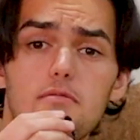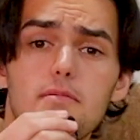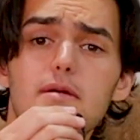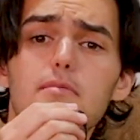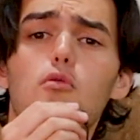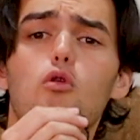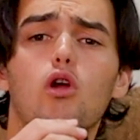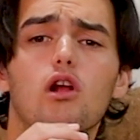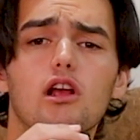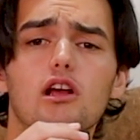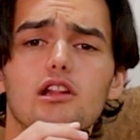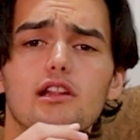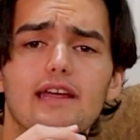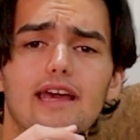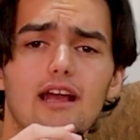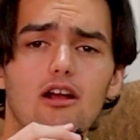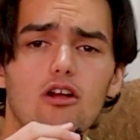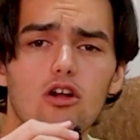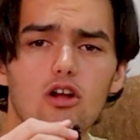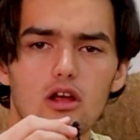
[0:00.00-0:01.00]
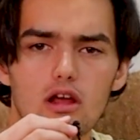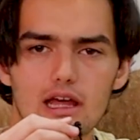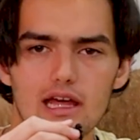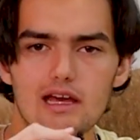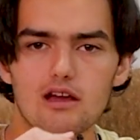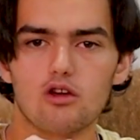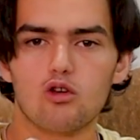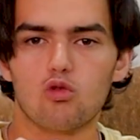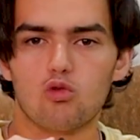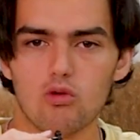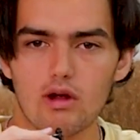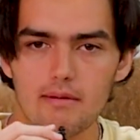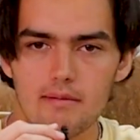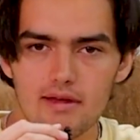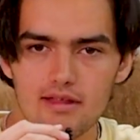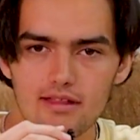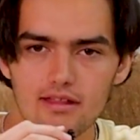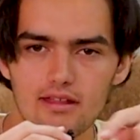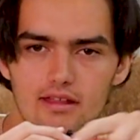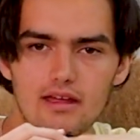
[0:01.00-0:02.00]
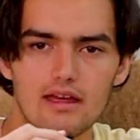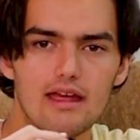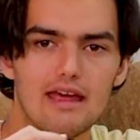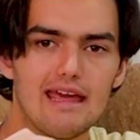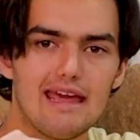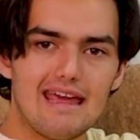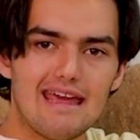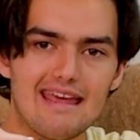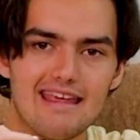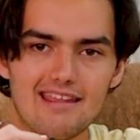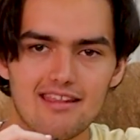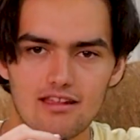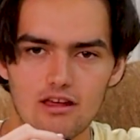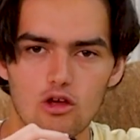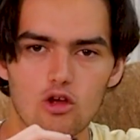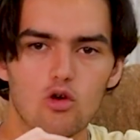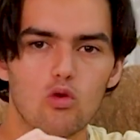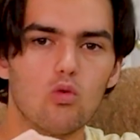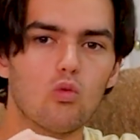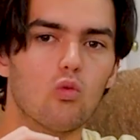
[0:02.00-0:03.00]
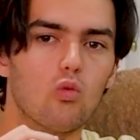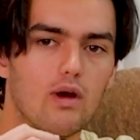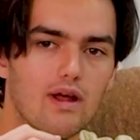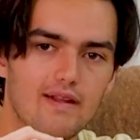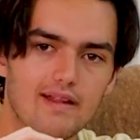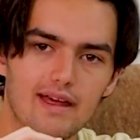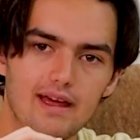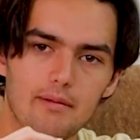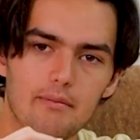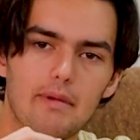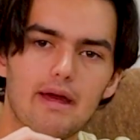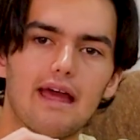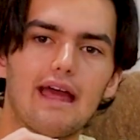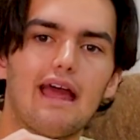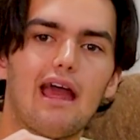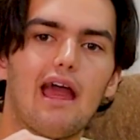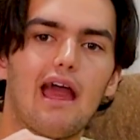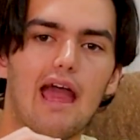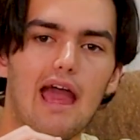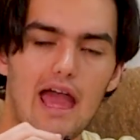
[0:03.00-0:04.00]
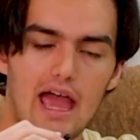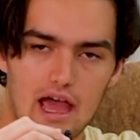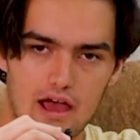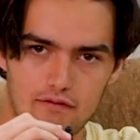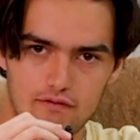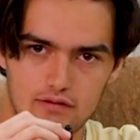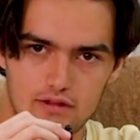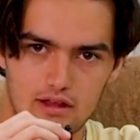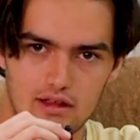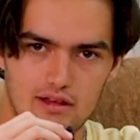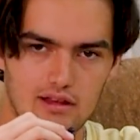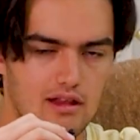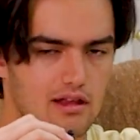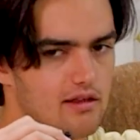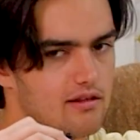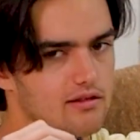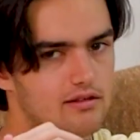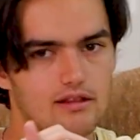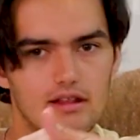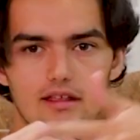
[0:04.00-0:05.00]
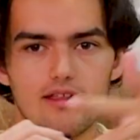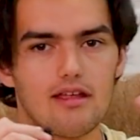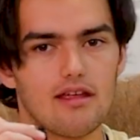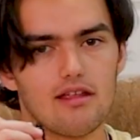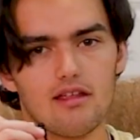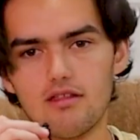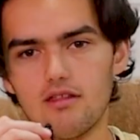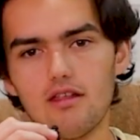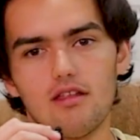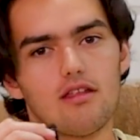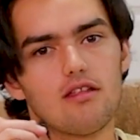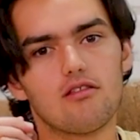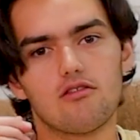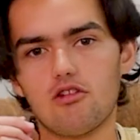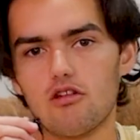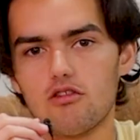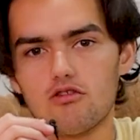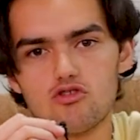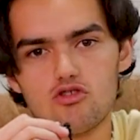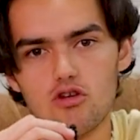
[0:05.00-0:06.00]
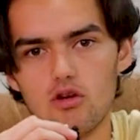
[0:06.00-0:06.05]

To be more clear, Grimace is William Afton. This is just